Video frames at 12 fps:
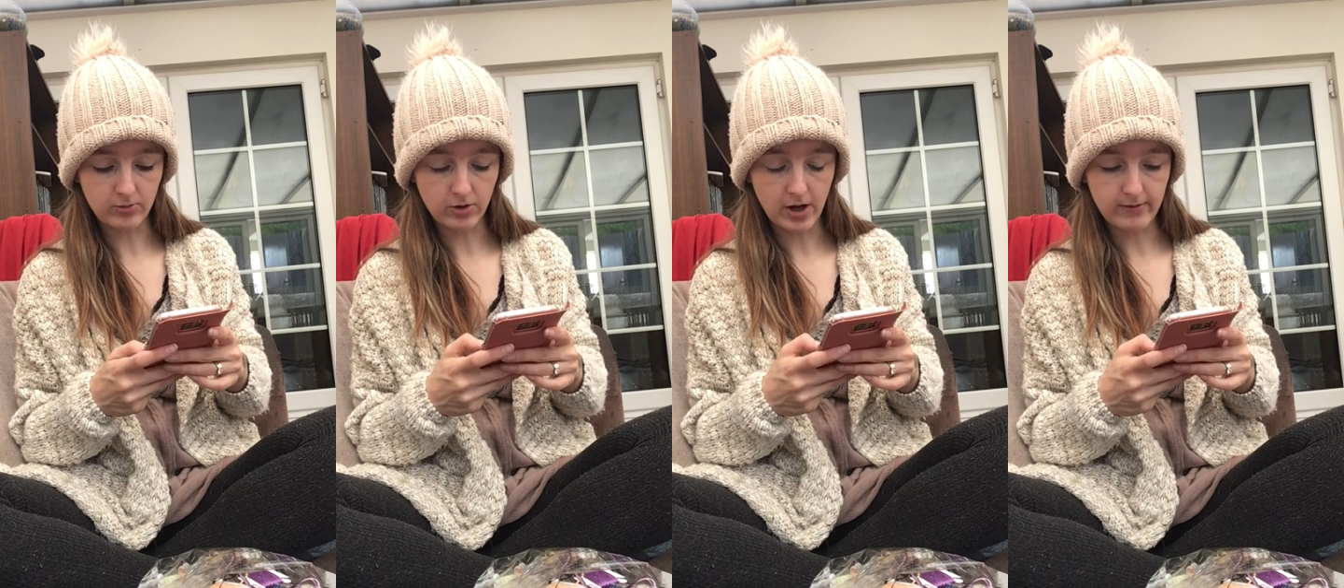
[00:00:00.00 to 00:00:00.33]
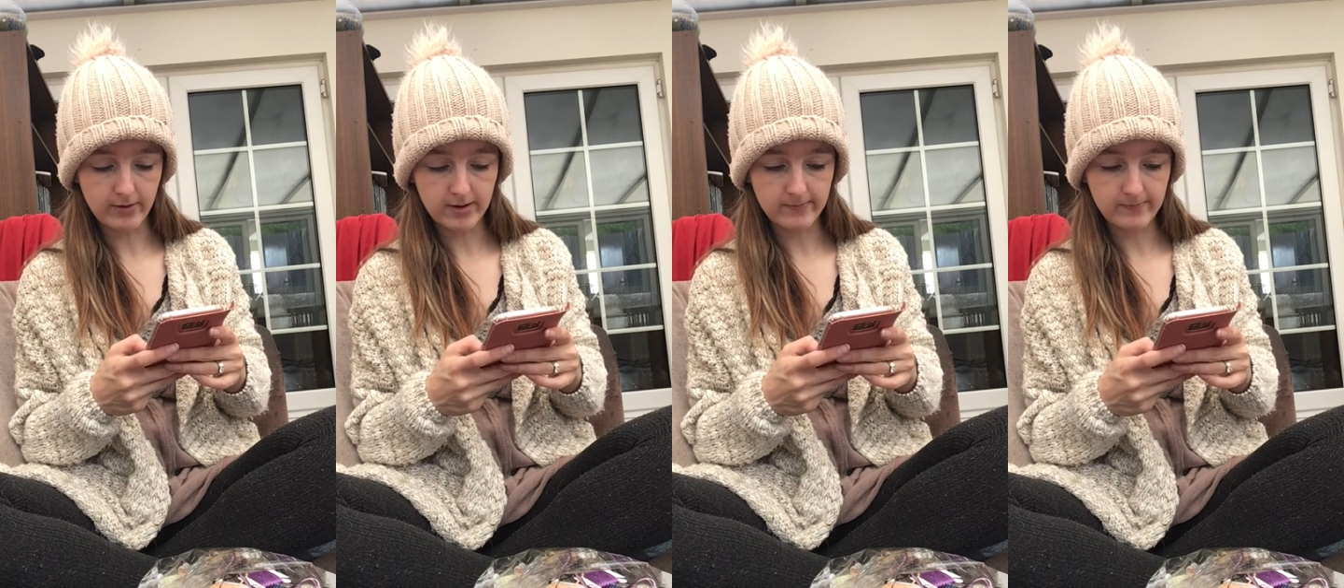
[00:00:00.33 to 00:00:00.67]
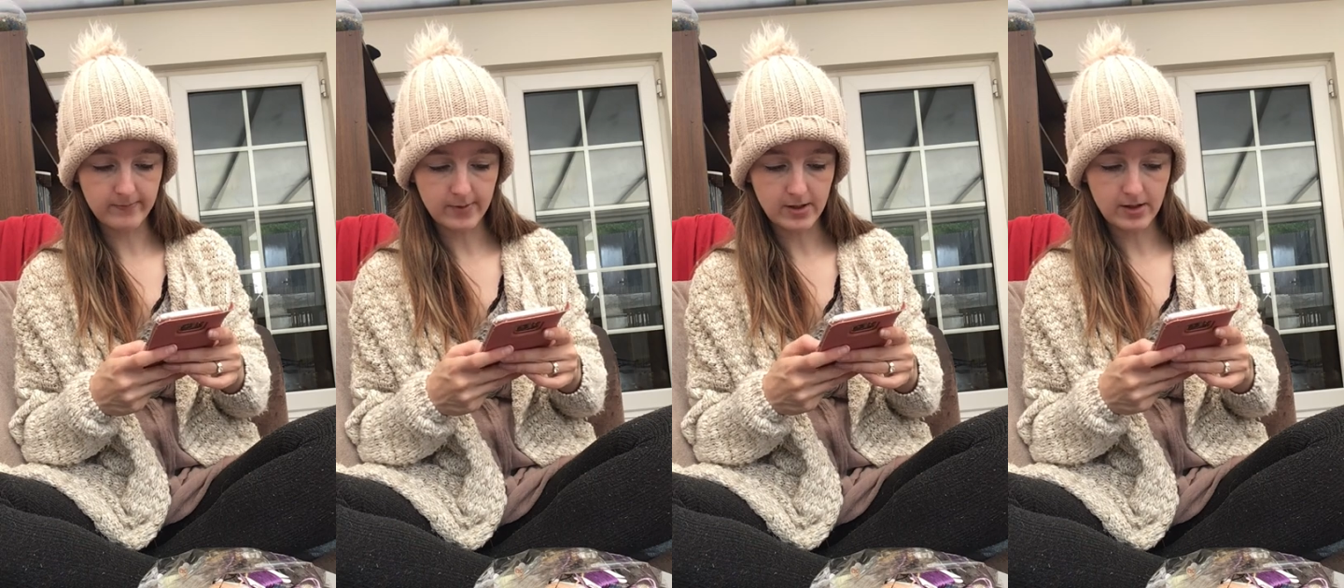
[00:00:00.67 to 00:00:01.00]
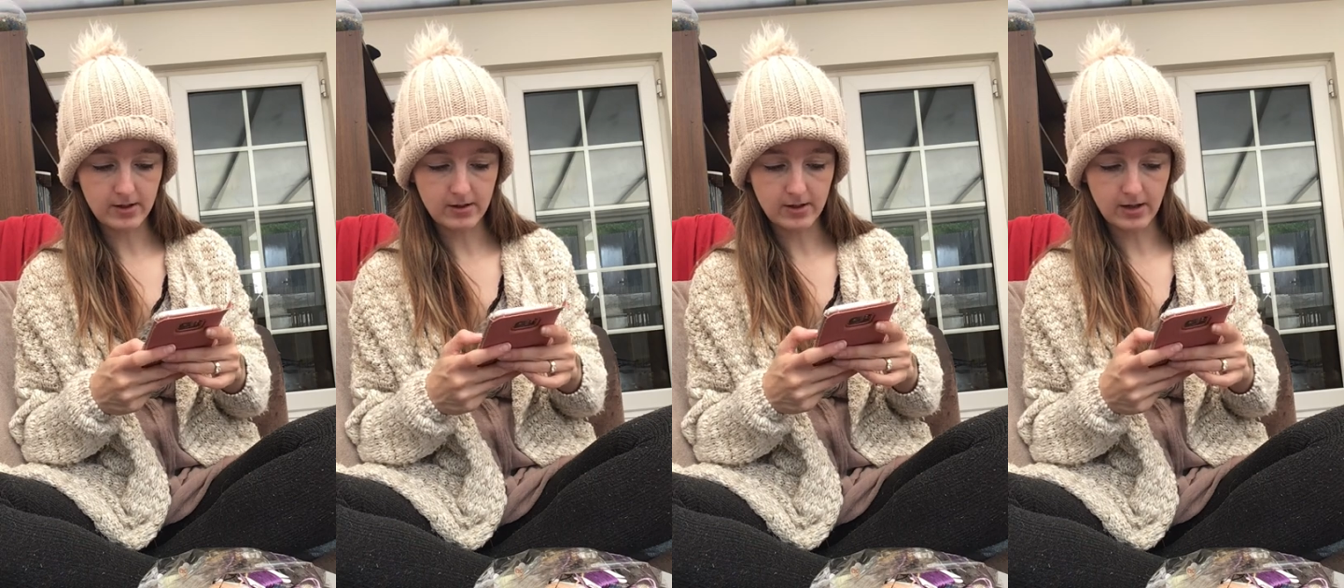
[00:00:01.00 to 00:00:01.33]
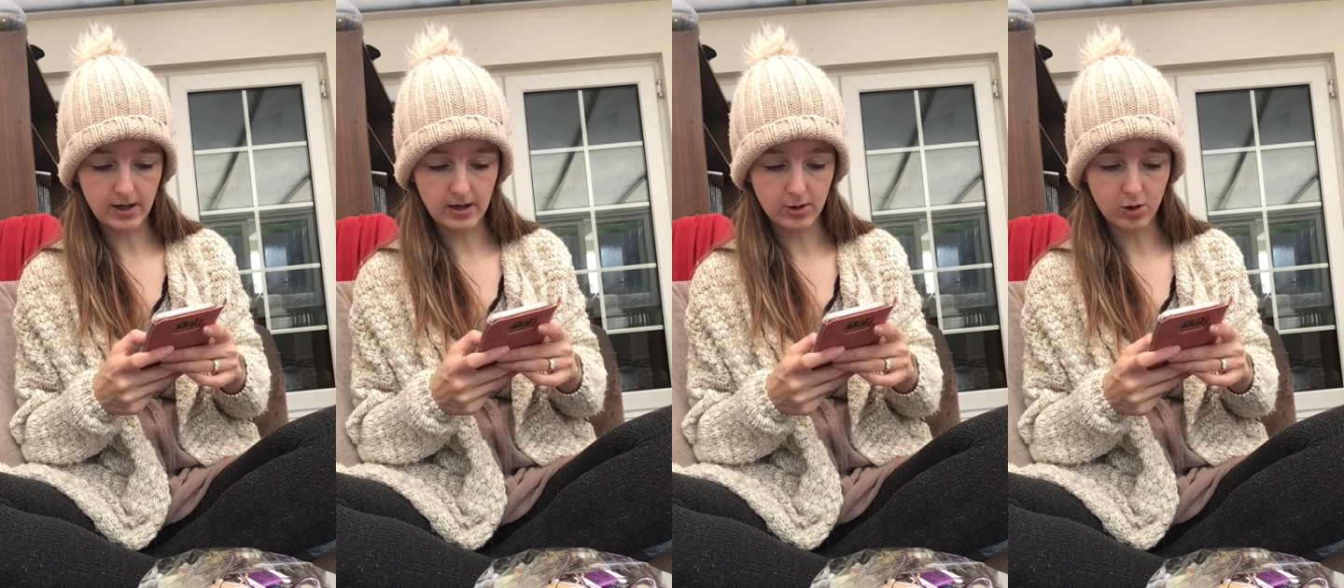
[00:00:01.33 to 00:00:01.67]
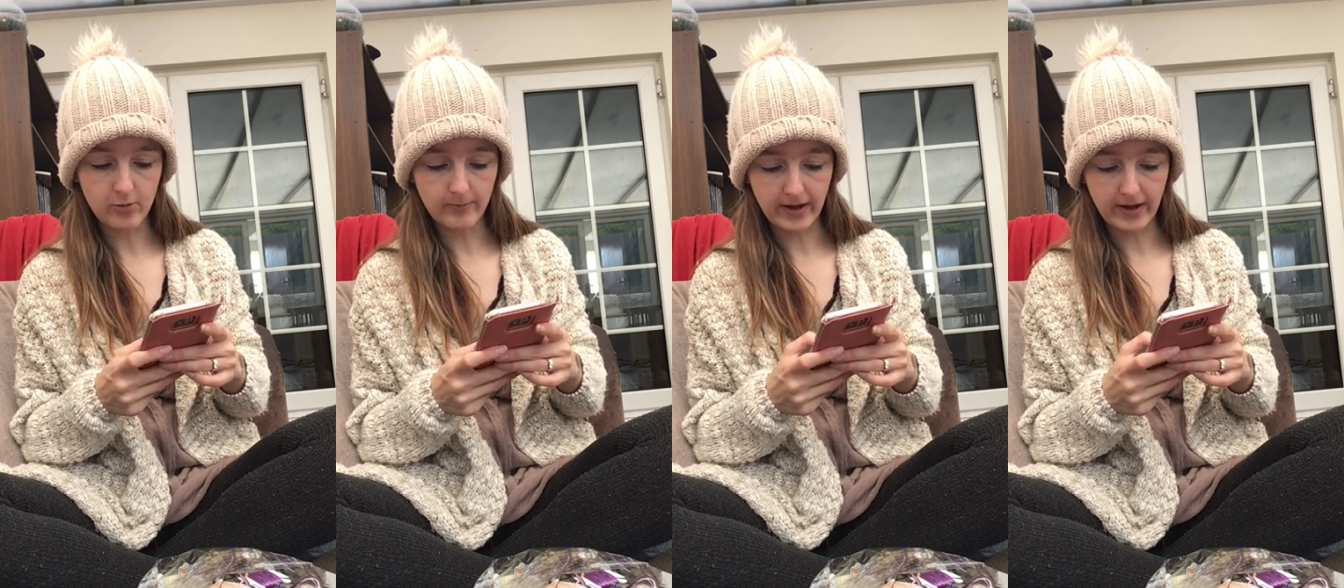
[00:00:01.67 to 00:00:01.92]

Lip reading: will know it. And I got